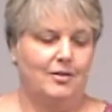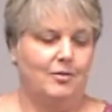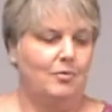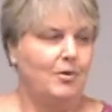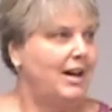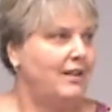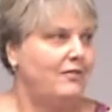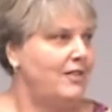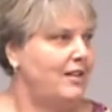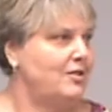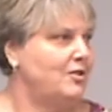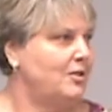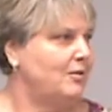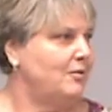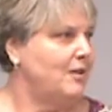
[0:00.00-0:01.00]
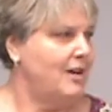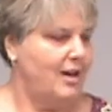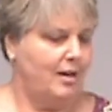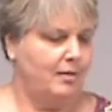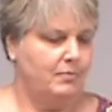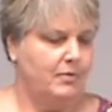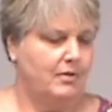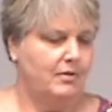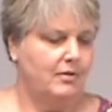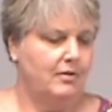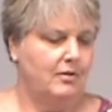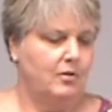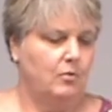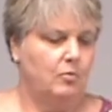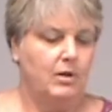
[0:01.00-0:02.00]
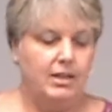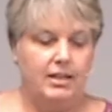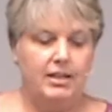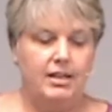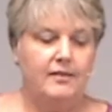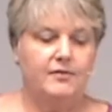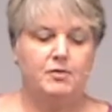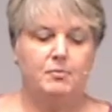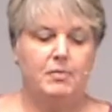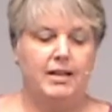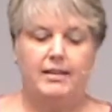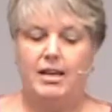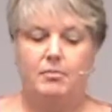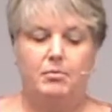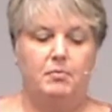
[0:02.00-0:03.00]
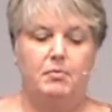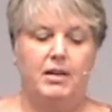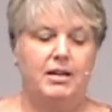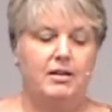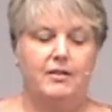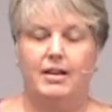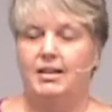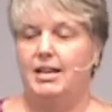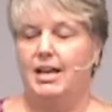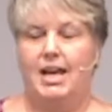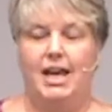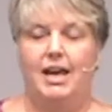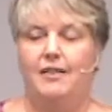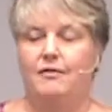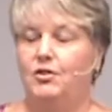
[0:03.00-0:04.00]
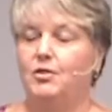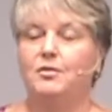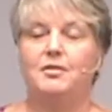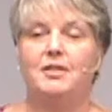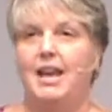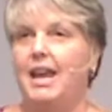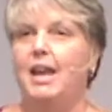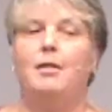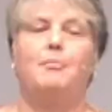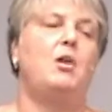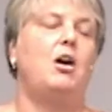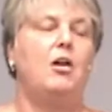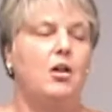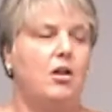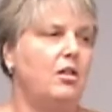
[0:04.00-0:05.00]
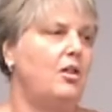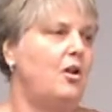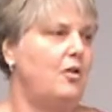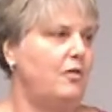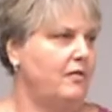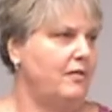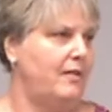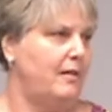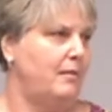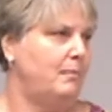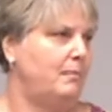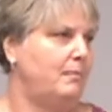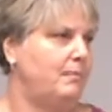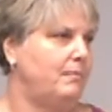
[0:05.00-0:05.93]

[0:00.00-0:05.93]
Why have they shown up? What gifts might they be bearing that have your name all over them?